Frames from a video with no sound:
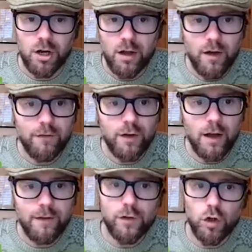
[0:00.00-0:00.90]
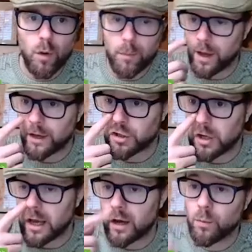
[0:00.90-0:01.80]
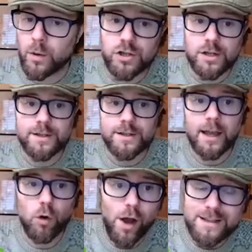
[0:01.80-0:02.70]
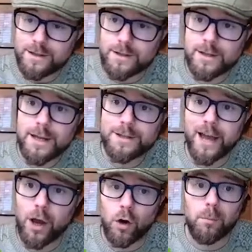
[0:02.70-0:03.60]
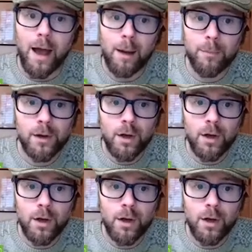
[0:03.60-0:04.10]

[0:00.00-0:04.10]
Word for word: And I, I've, I've given you a picture here, which is a quite detailed map